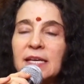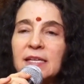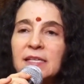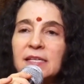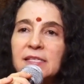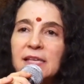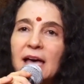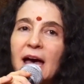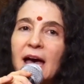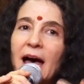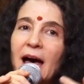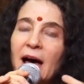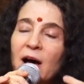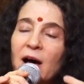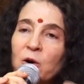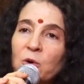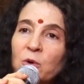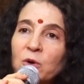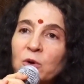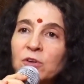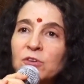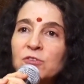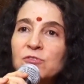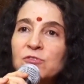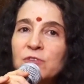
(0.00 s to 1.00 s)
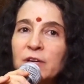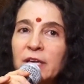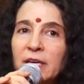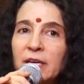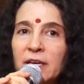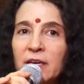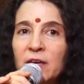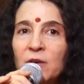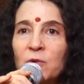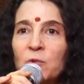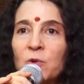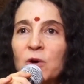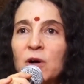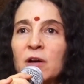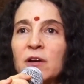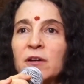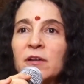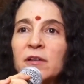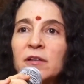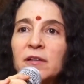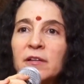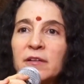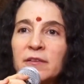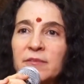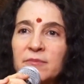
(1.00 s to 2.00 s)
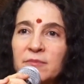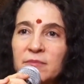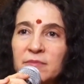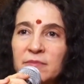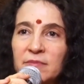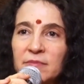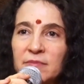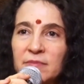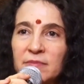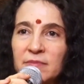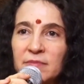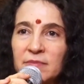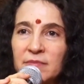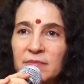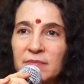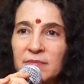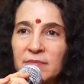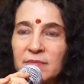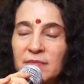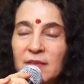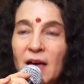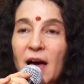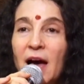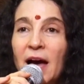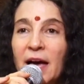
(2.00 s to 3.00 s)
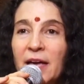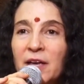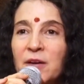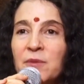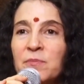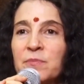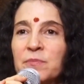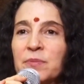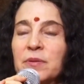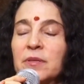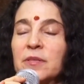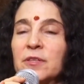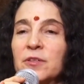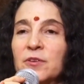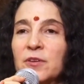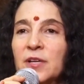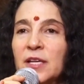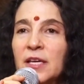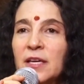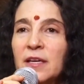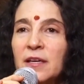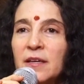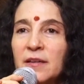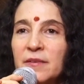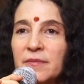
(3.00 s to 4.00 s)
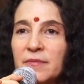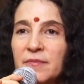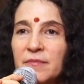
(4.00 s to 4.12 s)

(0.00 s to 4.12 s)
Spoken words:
it is our drinking water, I am polluting,